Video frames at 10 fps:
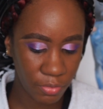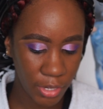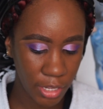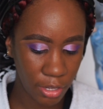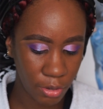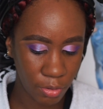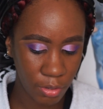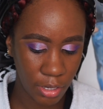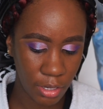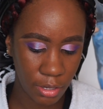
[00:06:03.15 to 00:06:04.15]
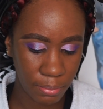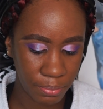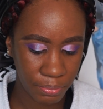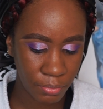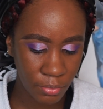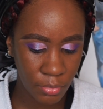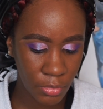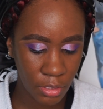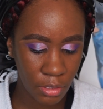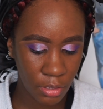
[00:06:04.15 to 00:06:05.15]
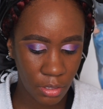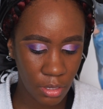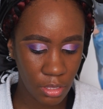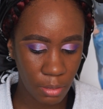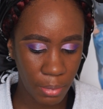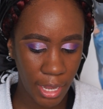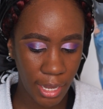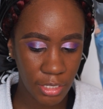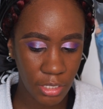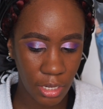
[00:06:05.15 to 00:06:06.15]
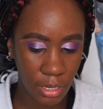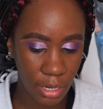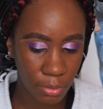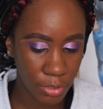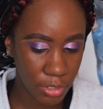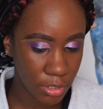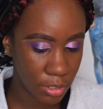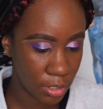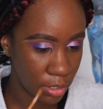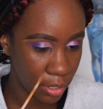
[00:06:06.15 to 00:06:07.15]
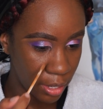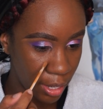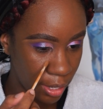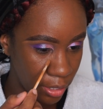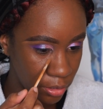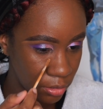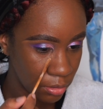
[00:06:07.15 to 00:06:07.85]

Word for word: a video um, in the past and I was not